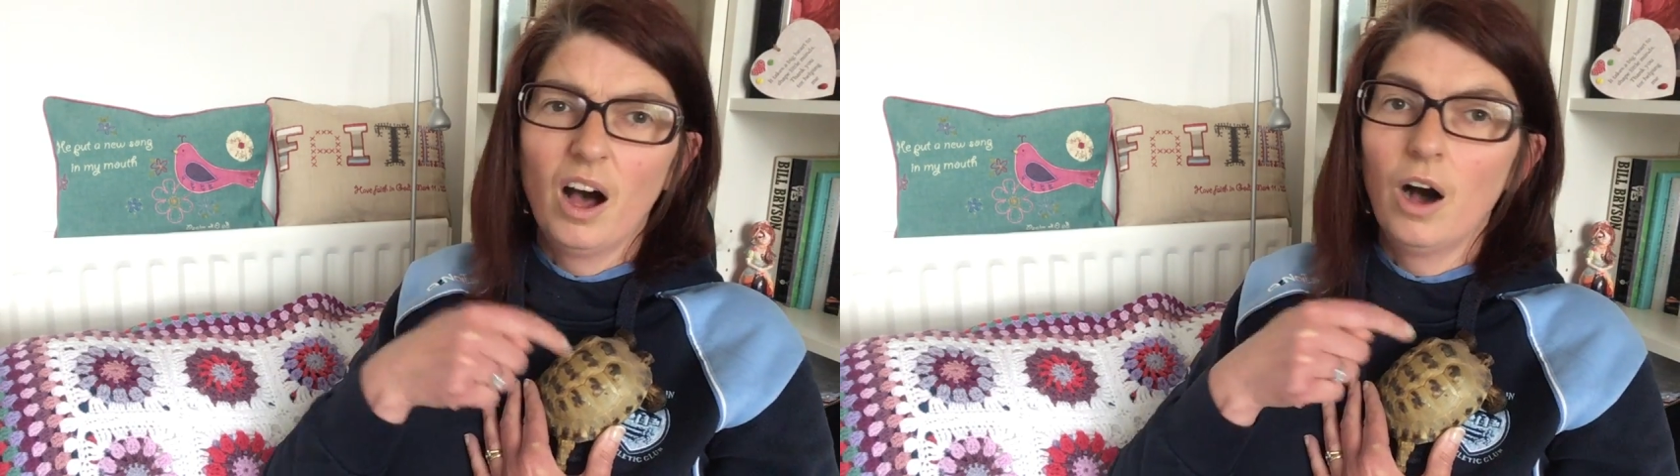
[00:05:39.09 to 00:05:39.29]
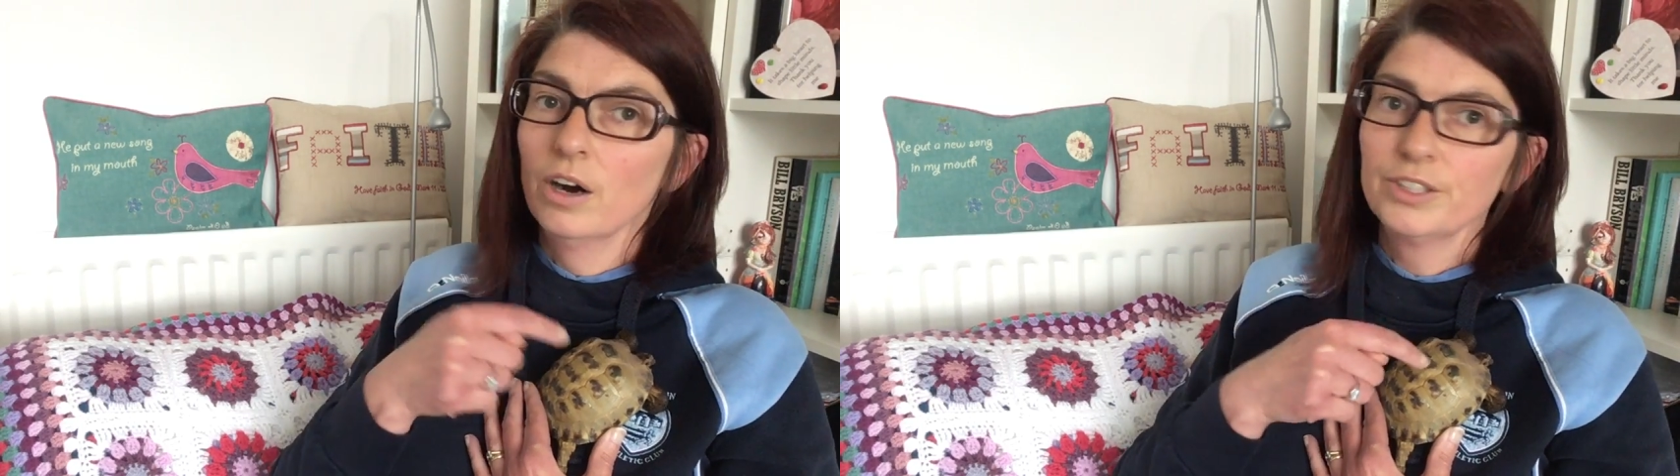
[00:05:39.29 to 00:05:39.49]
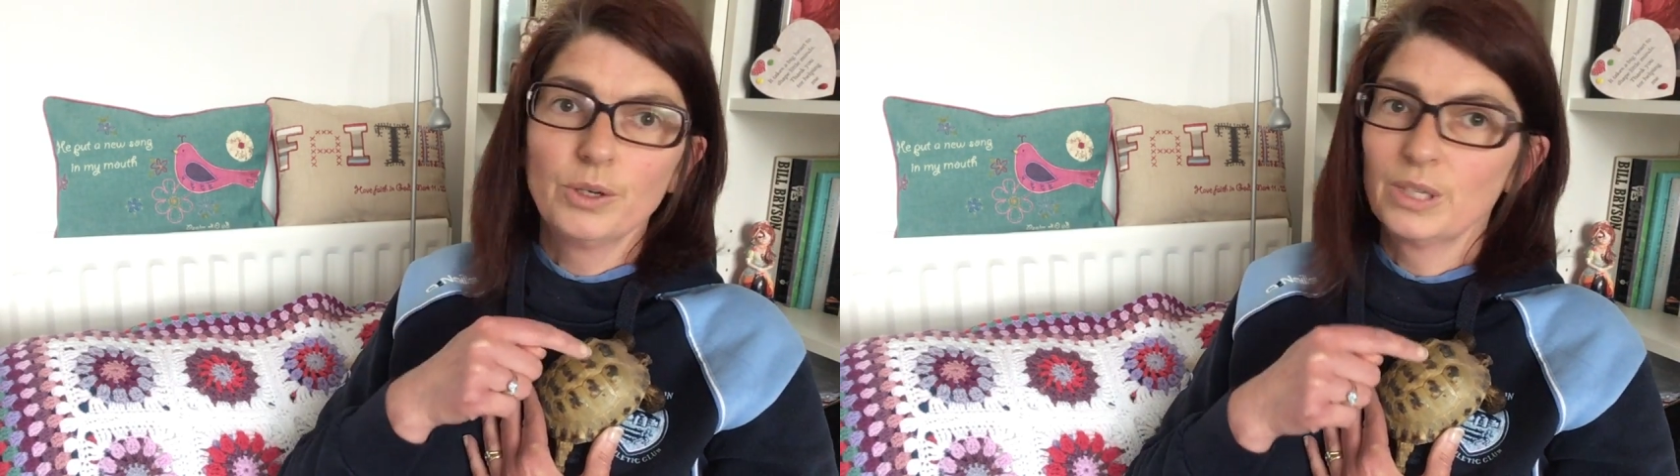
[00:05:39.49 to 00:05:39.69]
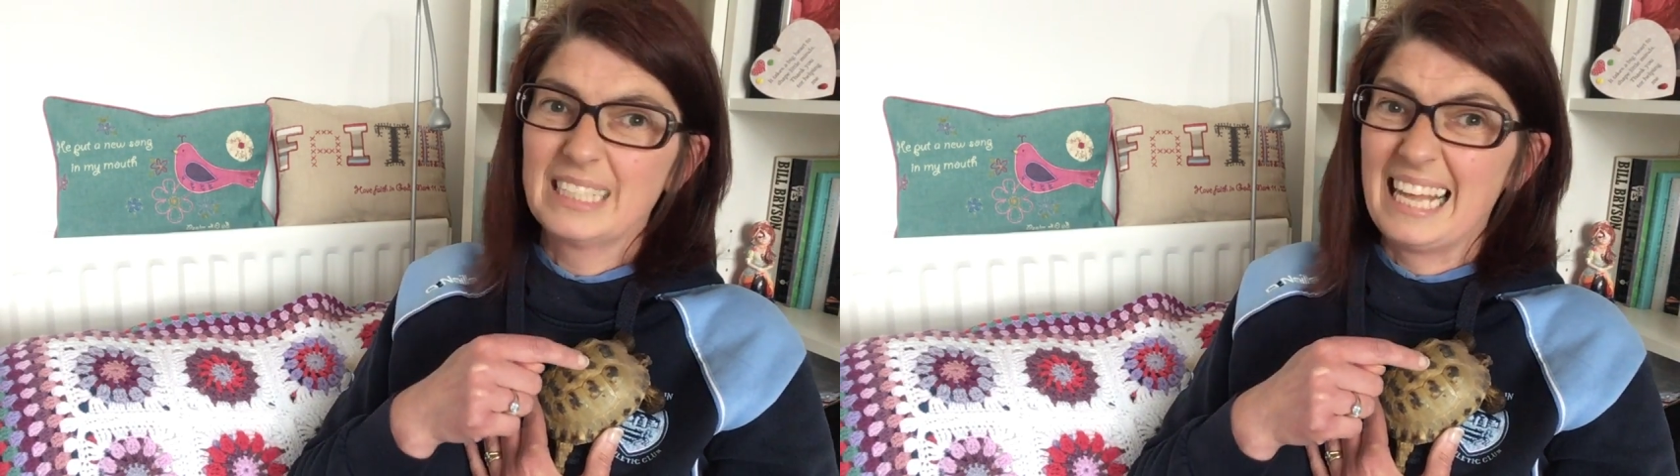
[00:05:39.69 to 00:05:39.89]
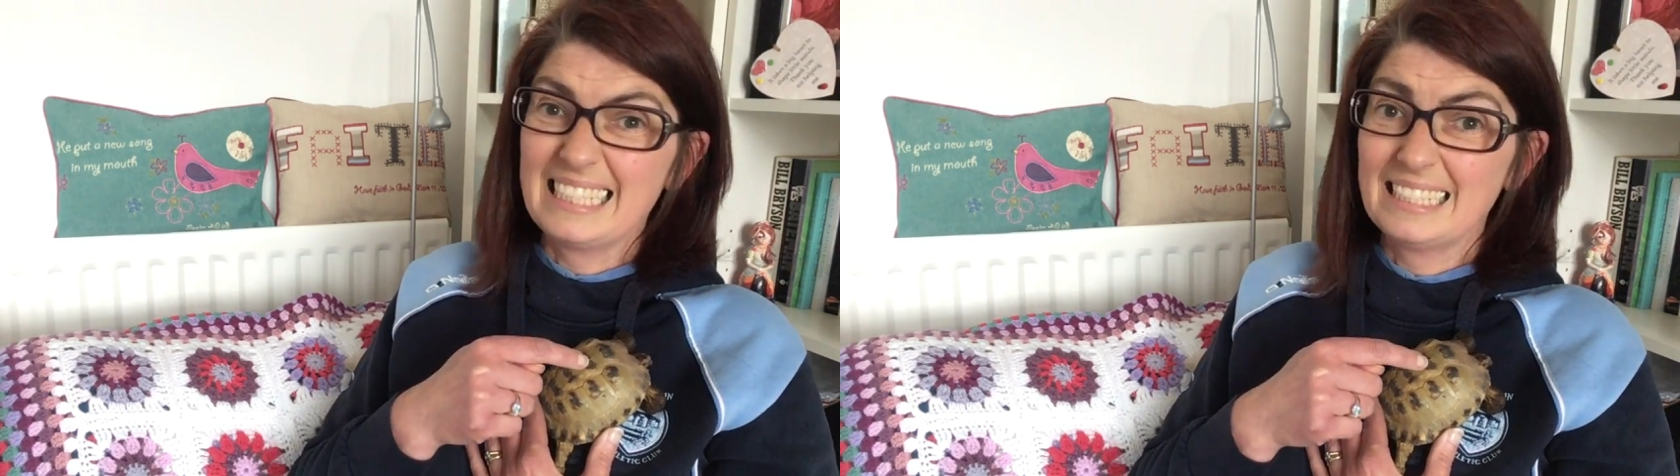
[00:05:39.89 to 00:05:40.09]
Our
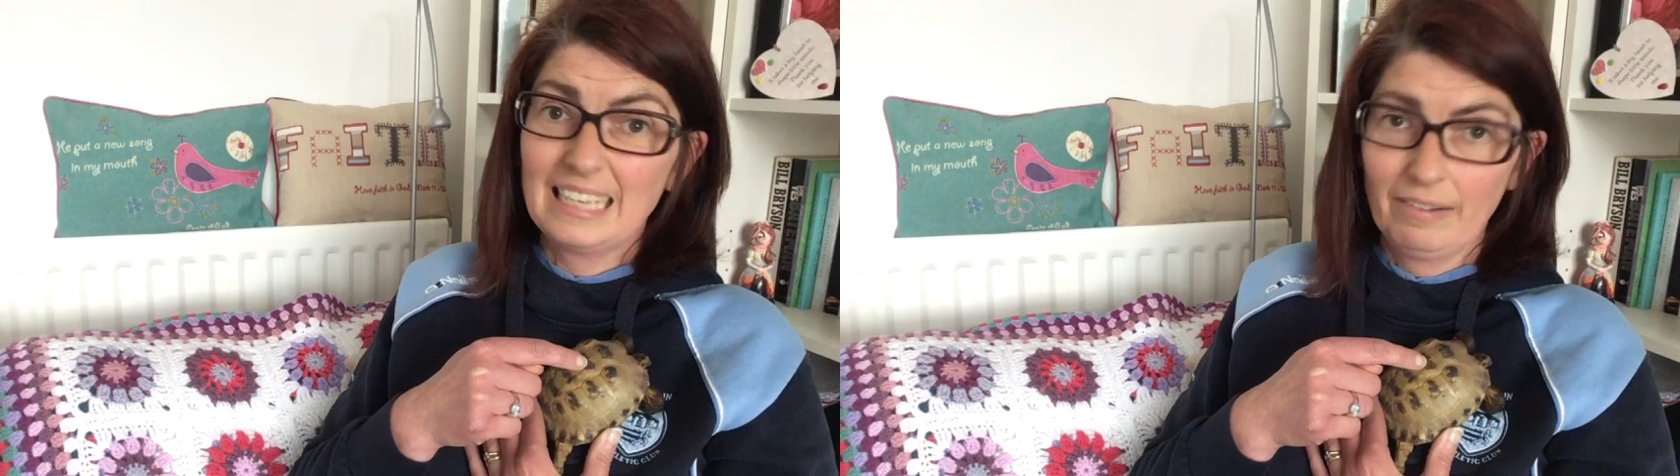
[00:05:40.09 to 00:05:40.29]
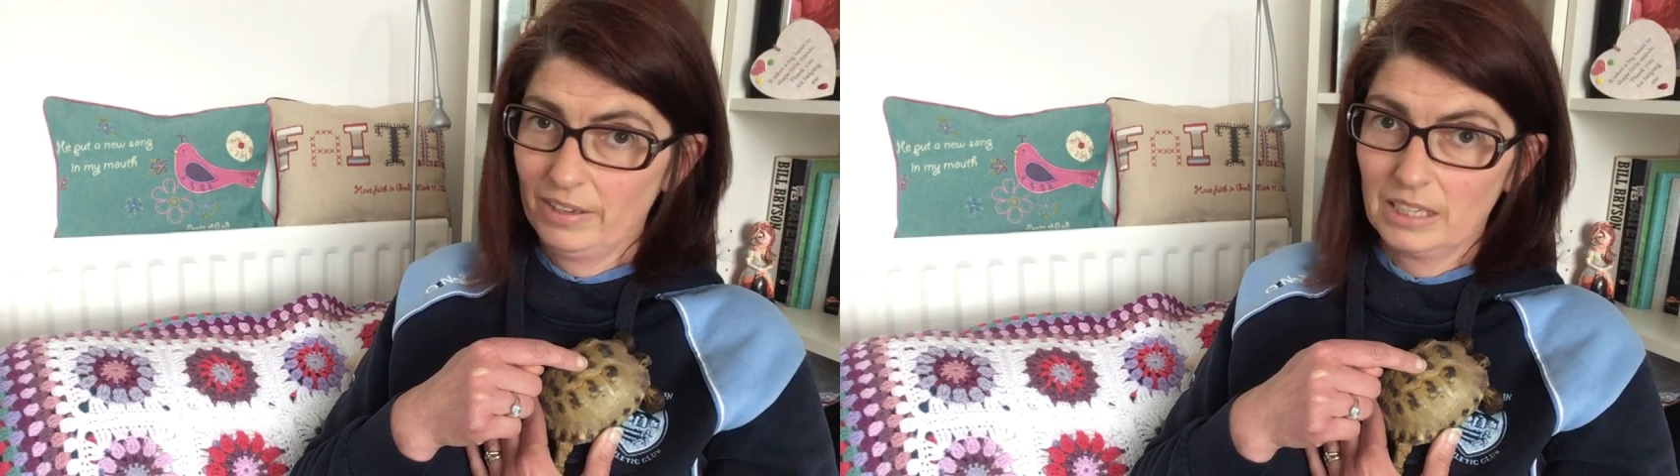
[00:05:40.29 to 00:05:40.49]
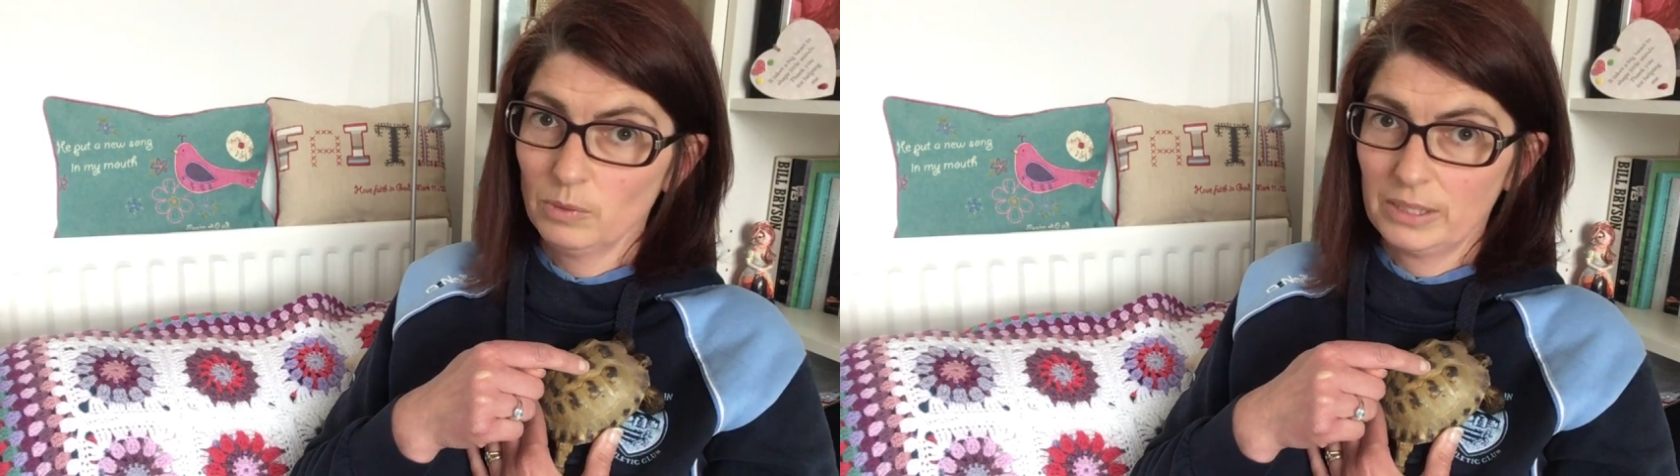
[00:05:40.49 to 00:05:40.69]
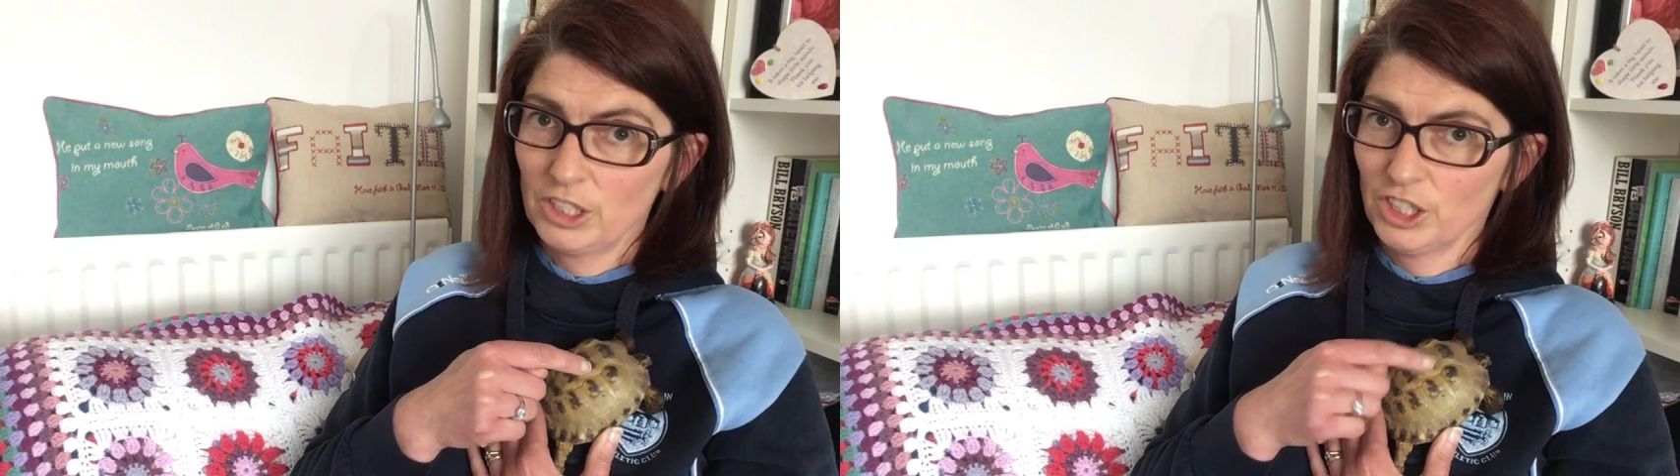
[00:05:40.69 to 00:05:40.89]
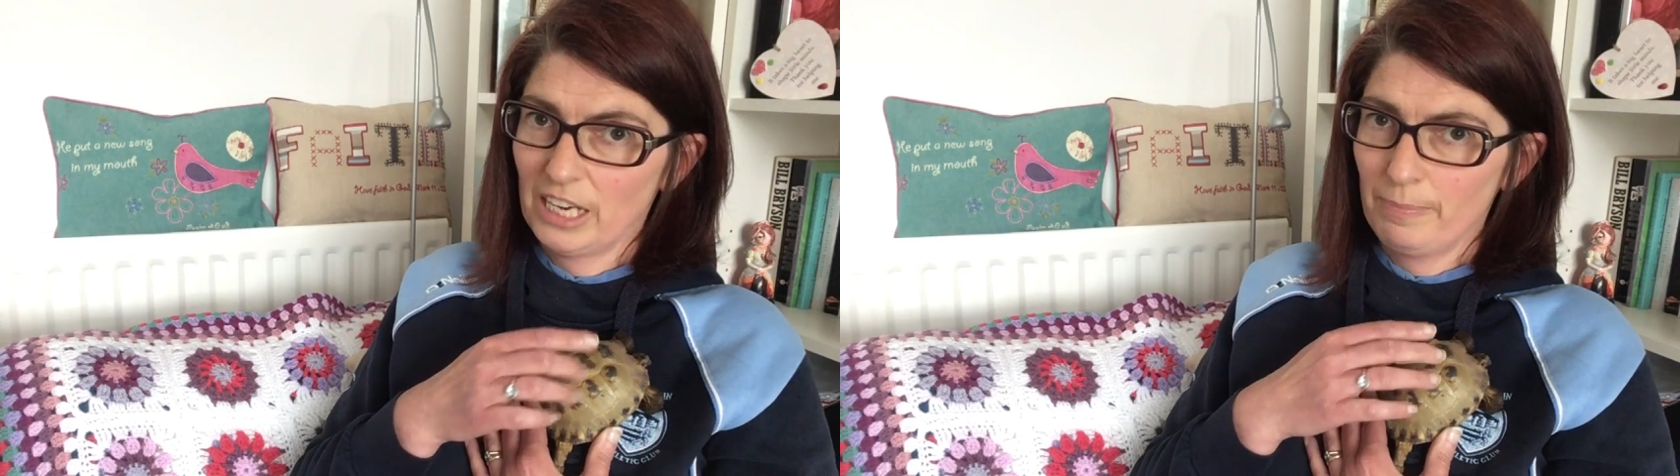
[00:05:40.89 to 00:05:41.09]
tortoise isn't having his
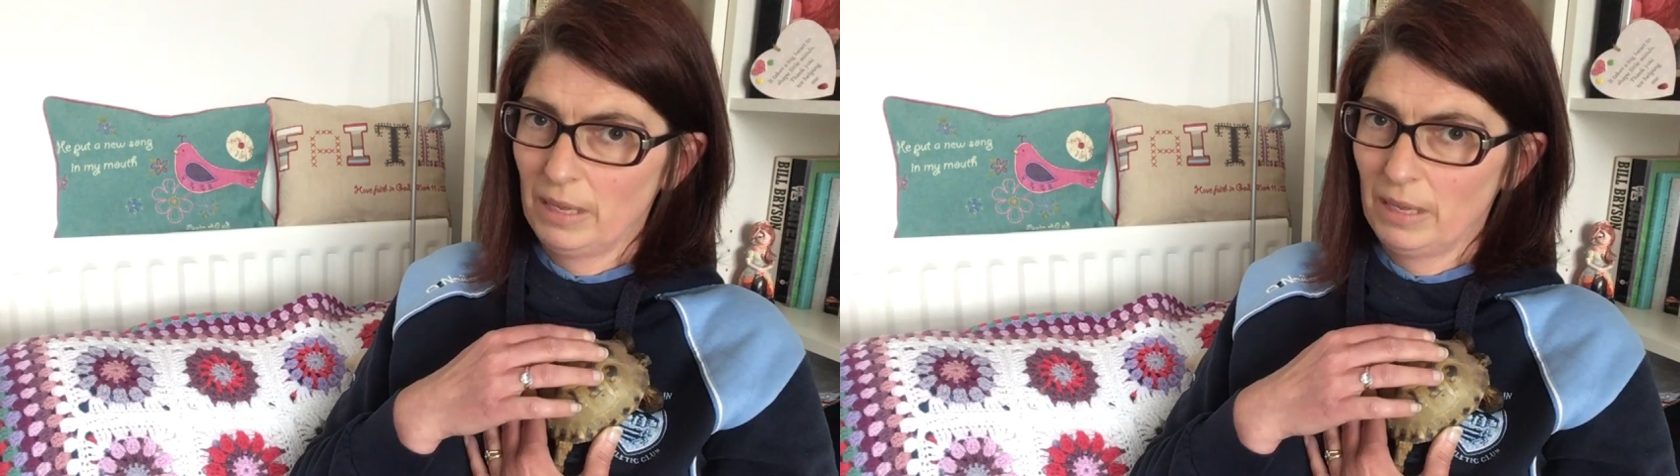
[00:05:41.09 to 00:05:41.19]
winter sleep,